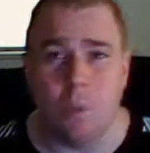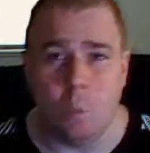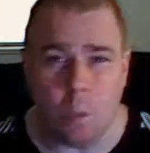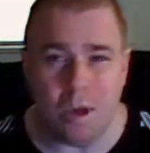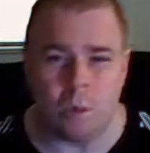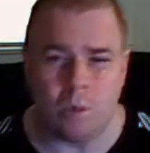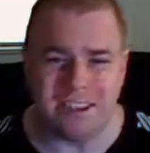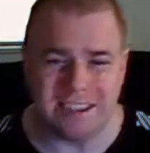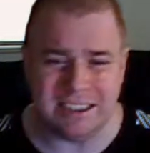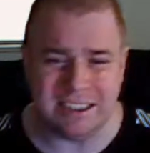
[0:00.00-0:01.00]
what we're
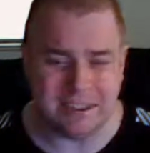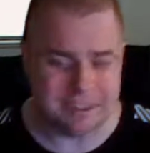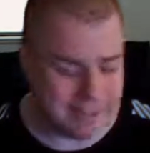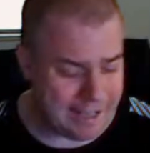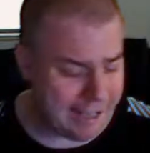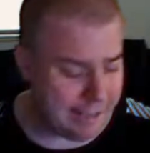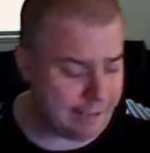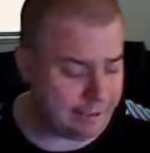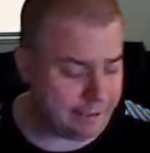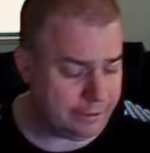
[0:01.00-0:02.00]
seeing today
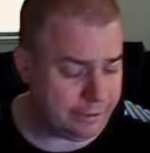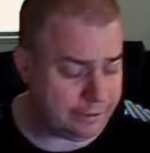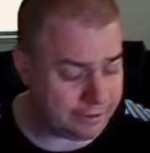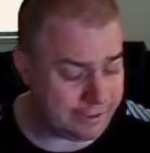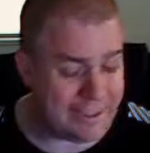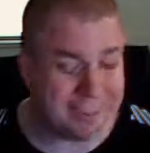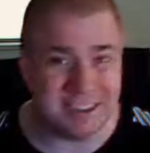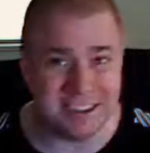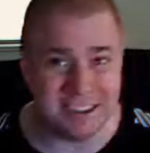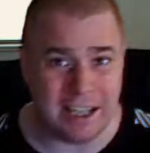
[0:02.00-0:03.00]
in today's
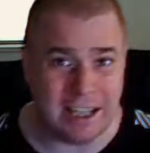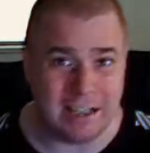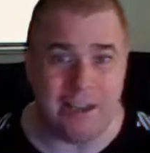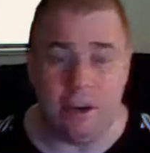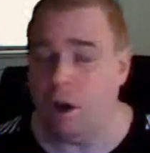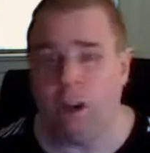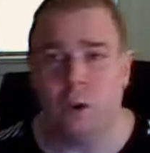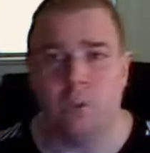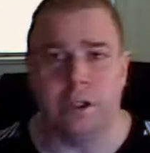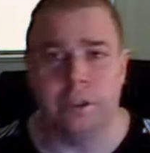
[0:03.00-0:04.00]
society, all
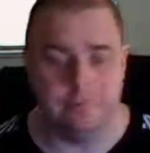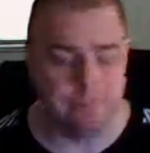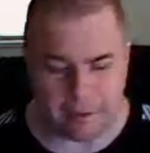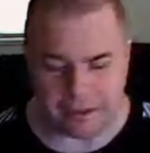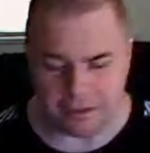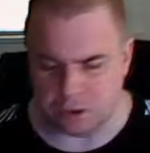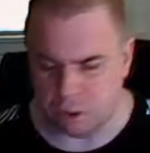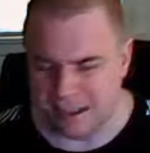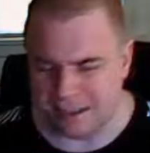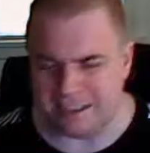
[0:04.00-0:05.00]
over. This
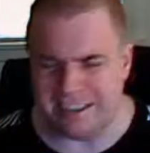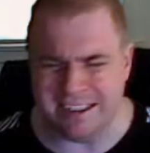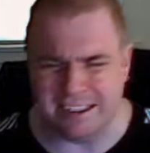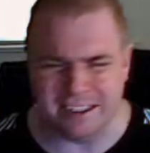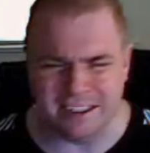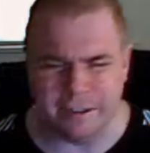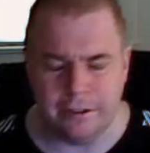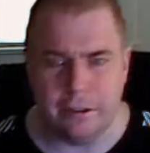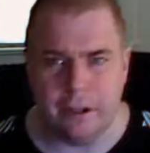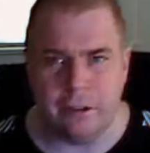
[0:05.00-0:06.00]
whole idea
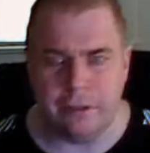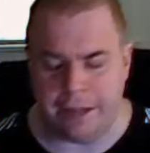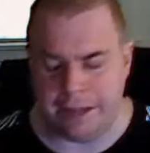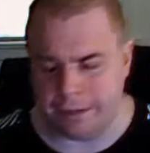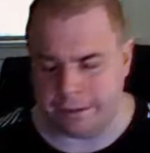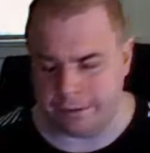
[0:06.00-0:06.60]
that